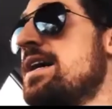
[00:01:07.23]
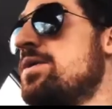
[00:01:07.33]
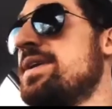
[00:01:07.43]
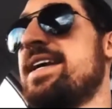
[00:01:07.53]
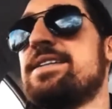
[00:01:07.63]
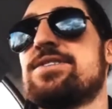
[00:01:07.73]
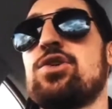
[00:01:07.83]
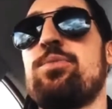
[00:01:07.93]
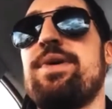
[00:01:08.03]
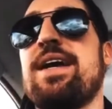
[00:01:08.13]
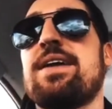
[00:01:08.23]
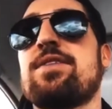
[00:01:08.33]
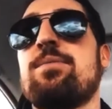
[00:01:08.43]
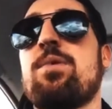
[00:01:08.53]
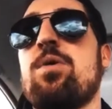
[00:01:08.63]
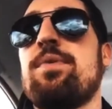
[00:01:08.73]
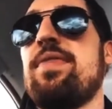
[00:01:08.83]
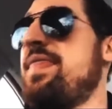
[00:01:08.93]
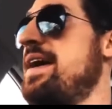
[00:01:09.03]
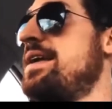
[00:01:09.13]
Uh, we're getting so big at the
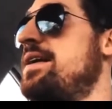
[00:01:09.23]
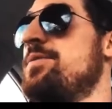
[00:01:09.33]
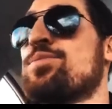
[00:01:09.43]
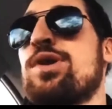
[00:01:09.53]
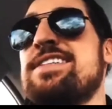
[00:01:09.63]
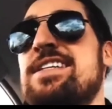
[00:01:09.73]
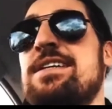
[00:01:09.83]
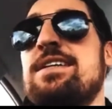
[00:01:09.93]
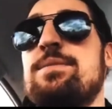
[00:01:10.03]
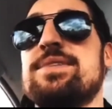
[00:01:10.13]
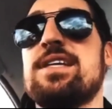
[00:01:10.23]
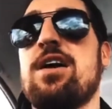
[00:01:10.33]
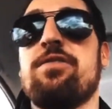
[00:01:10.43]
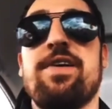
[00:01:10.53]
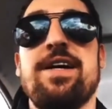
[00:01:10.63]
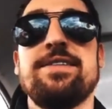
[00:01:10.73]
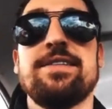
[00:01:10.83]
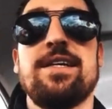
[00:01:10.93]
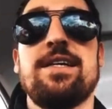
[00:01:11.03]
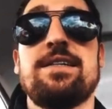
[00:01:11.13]
moment that uh, the president himself has,
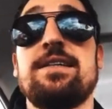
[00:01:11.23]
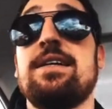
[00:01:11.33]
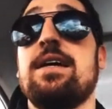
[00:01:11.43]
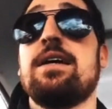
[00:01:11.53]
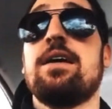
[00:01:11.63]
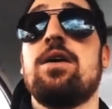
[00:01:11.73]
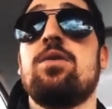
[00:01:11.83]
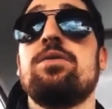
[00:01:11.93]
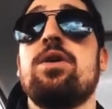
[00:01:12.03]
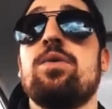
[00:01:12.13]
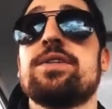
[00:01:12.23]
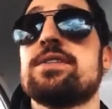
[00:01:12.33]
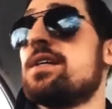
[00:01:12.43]
uh, you know, noticed